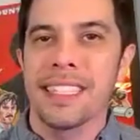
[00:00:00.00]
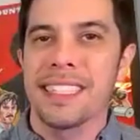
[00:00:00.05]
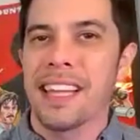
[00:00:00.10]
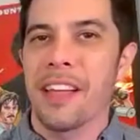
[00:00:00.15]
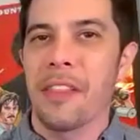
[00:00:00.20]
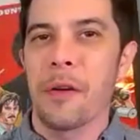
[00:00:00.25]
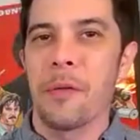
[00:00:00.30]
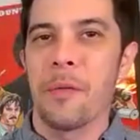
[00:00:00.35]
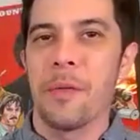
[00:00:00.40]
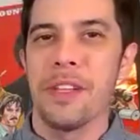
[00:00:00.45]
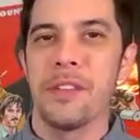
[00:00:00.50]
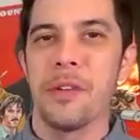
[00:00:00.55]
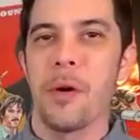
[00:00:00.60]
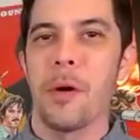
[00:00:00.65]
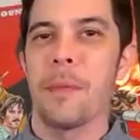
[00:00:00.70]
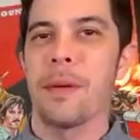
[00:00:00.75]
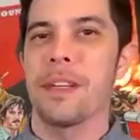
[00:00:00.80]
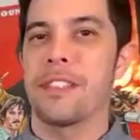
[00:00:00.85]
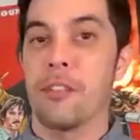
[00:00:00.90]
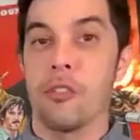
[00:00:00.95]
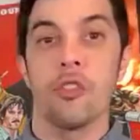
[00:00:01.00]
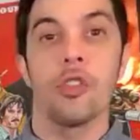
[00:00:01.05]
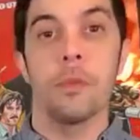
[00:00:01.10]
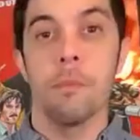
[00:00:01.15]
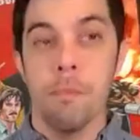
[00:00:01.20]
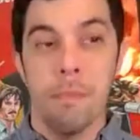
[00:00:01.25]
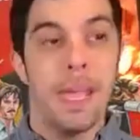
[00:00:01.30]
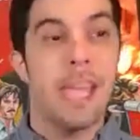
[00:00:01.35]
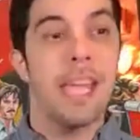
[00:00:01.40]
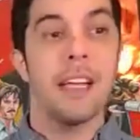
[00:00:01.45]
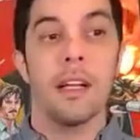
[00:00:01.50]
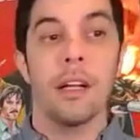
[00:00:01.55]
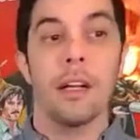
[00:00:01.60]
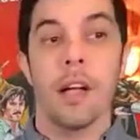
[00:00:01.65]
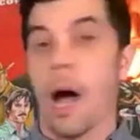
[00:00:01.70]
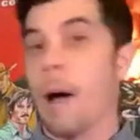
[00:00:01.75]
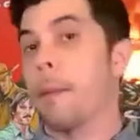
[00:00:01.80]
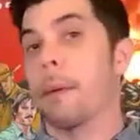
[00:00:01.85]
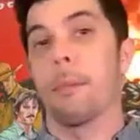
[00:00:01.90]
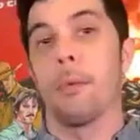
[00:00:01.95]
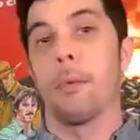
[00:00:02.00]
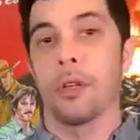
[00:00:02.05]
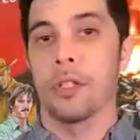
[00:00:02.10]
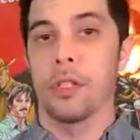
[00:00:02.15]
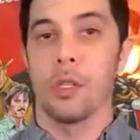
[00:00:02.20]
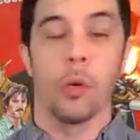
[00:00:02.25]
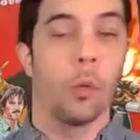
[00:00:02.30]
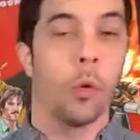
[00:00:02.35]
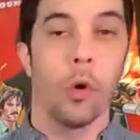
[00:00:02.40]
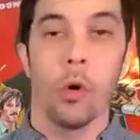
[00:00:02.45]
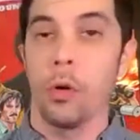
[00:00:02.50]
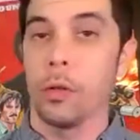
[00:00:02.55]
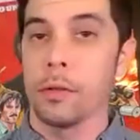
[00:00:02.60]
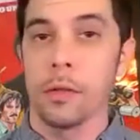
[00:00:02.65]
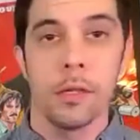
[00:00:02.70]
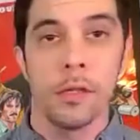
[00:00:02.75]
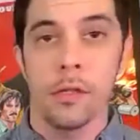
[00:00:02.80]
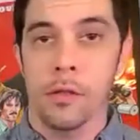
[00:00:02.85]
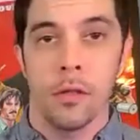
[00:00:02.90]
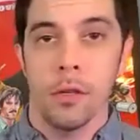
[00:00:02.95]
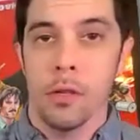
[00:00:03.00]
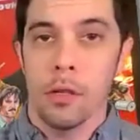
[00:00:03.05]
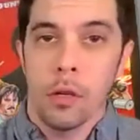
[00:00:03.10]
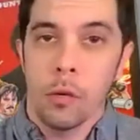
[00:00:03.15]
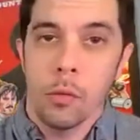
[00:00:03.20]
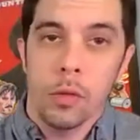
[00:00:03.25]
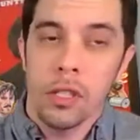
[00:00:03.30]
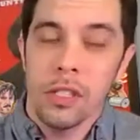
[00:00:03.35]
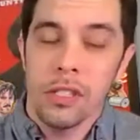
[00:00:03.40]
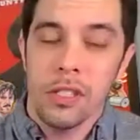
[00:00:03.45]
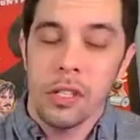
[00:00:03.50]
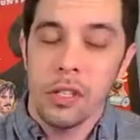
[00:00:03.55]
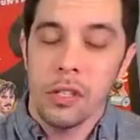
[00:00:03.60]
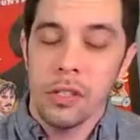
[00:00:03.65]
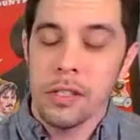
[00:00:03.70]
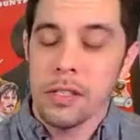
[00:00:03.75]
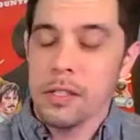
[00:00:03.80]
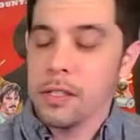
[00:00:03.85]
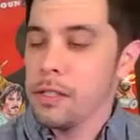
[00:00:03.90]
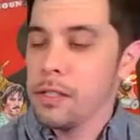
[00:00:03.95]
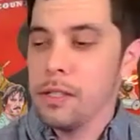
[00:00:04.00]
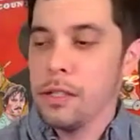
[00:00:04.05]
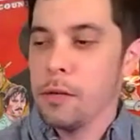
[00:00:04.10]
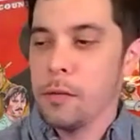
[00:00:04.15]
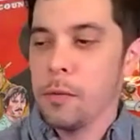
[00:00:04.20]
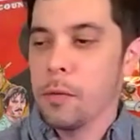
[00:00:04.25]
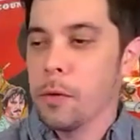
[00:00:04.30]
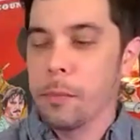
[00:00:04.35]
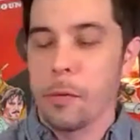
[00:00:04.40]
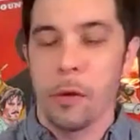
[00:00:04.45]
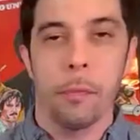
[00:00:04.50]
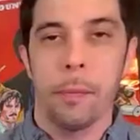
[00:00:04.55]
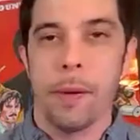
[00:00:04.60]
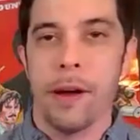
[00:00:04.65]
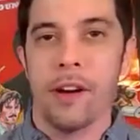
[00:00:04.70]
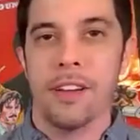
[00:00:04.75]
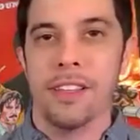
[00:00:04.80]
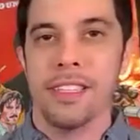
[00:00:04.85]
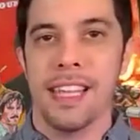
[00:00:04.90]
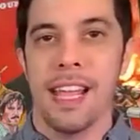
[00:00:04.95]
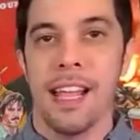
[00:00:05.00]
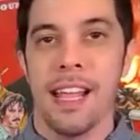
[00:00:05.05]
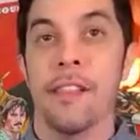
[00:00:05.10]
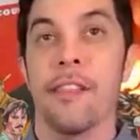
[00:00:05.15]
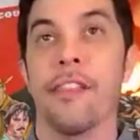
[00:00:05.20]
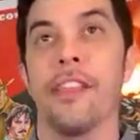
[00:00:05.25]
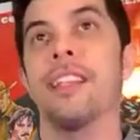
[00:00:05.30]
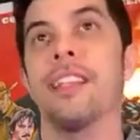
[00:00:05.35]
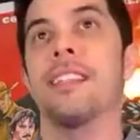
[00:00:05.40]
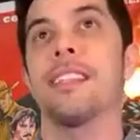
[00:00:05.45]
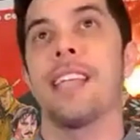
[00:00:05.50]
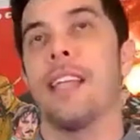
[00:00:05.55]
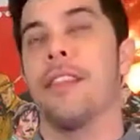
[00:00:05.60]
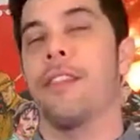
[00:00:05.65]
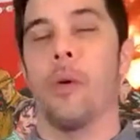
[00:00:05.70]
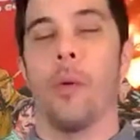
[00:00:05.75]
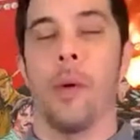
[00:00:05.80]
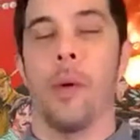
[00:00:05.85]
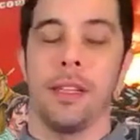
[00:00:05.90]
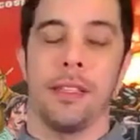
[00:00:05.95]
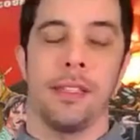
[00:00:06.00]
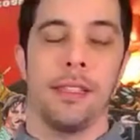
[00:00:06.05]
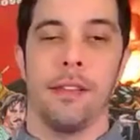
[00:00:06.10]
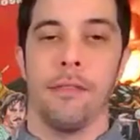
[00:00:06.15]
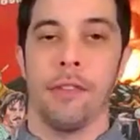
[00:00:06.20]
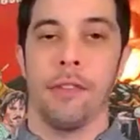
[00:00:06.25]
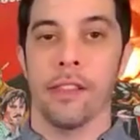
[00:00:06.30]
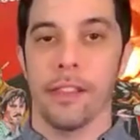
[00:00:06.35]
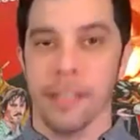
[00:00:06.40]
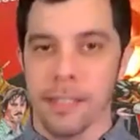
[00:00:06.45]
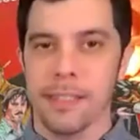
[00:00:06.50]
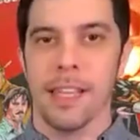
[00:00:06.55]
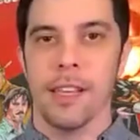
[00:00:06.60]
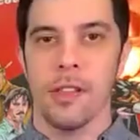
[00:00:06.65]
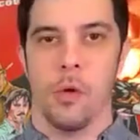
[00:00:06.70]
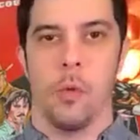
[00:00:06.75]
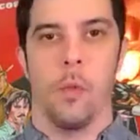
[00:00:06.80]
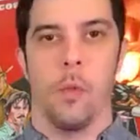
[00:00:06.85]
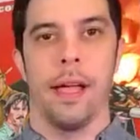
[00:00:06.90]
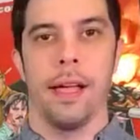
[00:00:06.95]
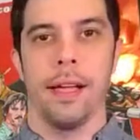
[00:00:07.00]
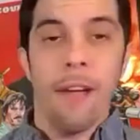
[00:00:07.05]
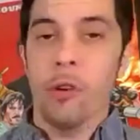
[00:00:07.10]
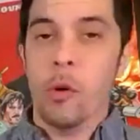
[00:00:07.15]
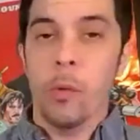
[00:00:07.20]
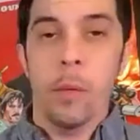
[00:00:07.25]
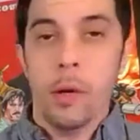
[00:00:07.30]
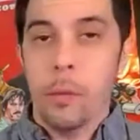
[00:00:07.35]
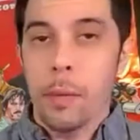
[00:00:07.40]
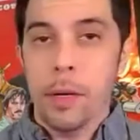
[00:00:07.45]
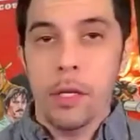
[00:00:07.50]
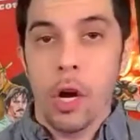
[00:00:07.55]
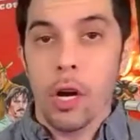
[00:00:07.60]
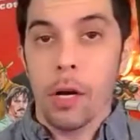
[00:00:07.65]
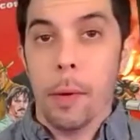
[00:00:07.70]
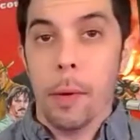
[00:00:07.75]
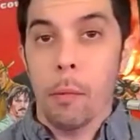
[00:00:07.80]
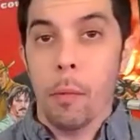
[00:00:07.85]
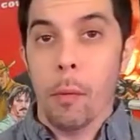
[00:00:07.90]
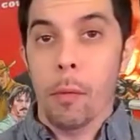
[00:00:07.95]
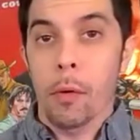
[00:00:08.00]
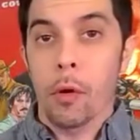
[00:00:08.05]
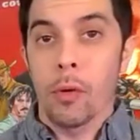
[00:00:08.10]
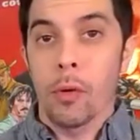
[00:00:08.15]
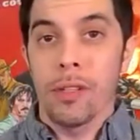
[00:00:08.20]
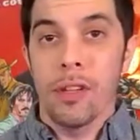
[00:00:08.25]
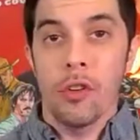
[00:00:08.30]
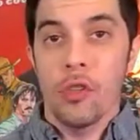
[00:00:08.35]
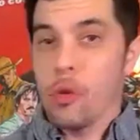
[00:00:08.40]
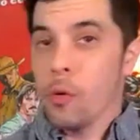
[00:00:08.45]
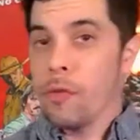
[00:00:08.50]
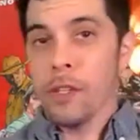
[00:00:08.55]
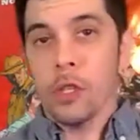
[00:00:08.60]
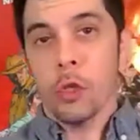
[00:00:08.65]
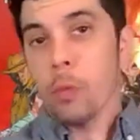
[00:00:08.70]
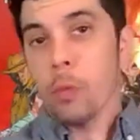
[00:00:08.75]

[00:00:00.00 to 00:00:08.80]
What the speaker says: together and we do our best to just make comic books in the world because, we're adults, we're both parents, and things get in the way, Steven. Things get in the way. Every week we talk about what we're going to do this